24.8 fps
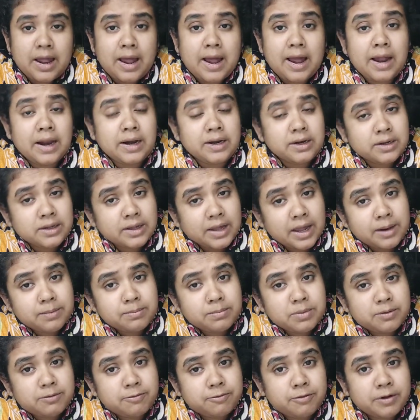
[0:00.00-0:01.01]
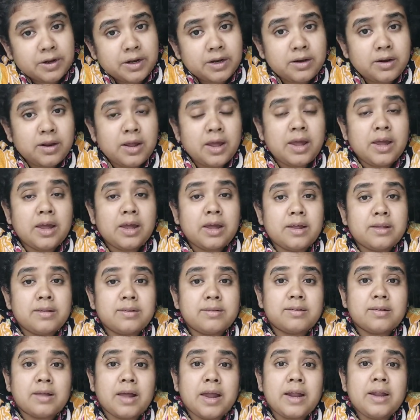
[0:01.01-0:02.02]
and can be fit
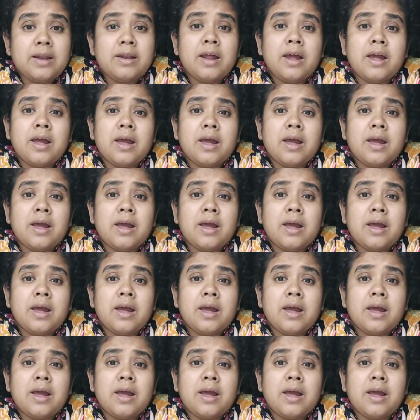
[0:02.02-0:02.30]
inside